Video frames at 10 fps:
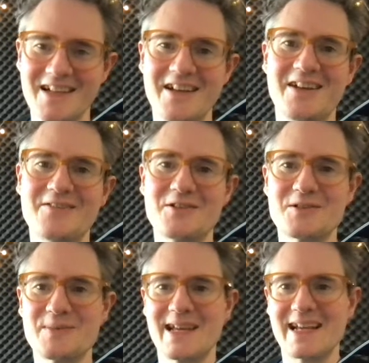Of
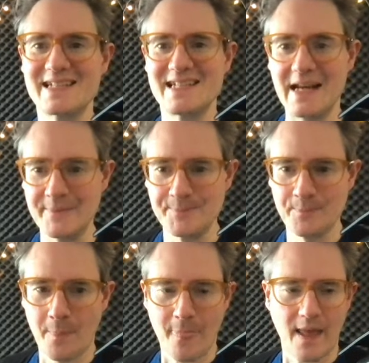course, we're getting a ding.
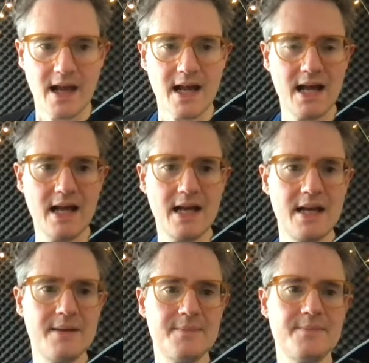
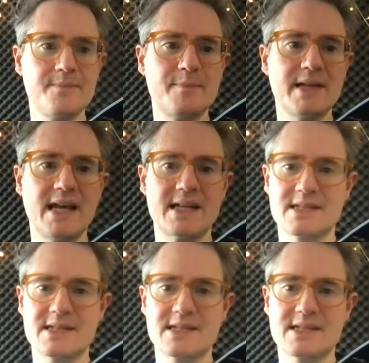But yeah, so